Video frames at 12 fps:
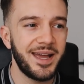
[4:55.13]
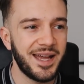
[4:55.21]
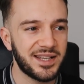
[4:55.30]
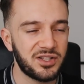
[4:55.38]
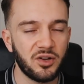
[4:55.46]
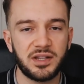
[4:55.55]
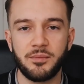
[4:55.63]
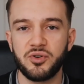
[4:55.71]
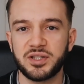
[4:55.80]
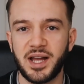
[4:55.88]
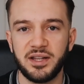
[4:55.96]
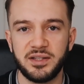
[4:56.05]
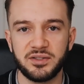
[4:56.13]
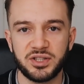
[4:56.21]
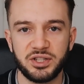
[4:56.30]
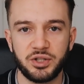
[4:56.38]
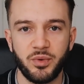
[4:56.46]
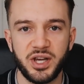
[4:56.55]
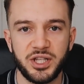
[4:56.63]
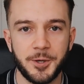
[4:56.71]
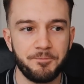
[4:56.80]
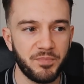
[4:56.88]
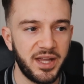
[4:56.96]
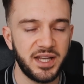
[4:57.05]
It's not the most ideal
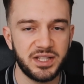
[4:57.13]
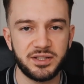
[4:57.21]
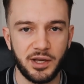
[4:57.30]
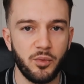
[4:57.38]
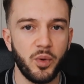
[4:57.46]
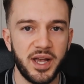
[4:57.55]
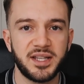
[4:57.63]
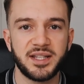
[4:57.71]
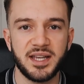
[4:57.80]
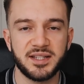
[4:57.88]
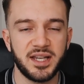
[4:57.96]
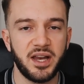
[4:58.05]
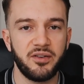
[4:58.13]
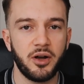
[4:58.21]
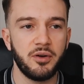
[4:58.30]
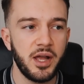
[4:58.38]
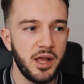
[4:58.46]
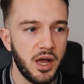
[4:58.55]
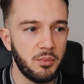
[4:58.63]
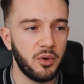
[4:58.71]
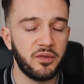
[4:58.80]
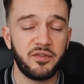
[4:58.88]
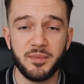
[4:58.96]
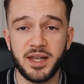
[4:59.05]
situation, it is a worst case scenario,
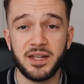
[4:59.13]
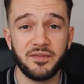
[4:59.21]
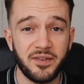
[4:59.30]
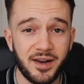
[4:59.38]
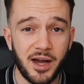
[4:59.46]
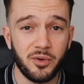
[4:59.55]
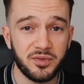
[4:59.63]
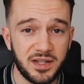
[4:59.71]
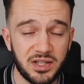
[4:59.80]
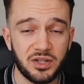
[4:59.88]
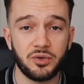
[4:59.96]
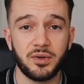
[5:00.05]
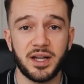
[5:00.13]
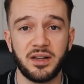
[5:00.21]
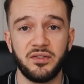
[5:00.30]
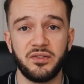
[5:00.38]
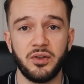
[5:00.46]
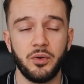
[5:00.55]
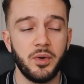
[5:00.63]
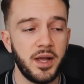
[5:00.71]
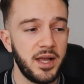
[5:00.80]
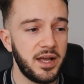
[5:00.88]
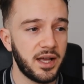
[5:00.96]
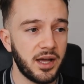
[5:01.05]
But for me, for now, this is all I can do.
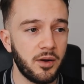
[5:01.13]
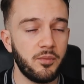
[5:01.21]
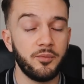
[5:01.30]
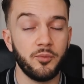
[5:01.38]
We're